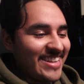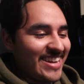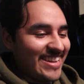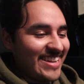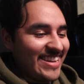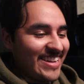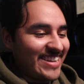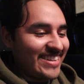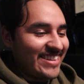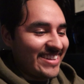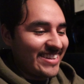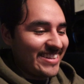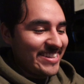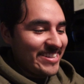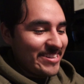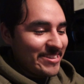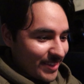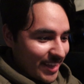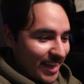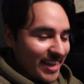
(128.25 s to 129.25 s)
that I
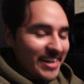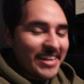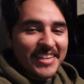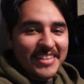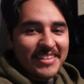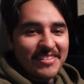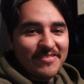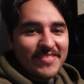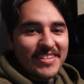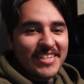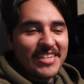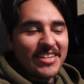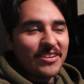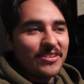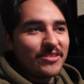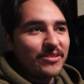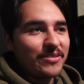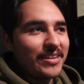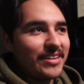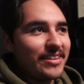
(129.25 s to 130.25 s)
edited the
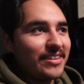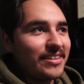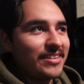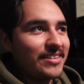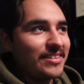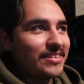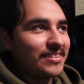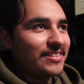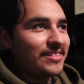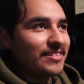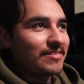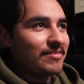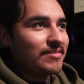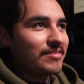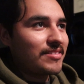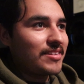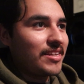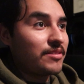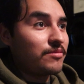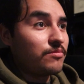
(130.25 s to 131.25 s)
video and
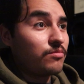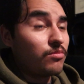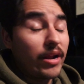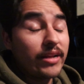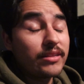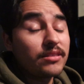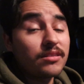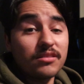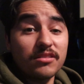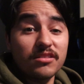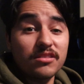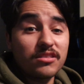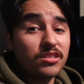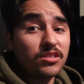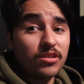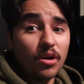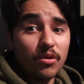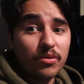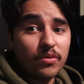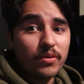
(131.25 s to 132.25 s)
it rendered
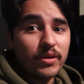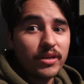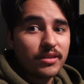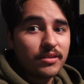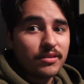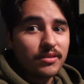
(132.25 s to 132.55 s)
so quick.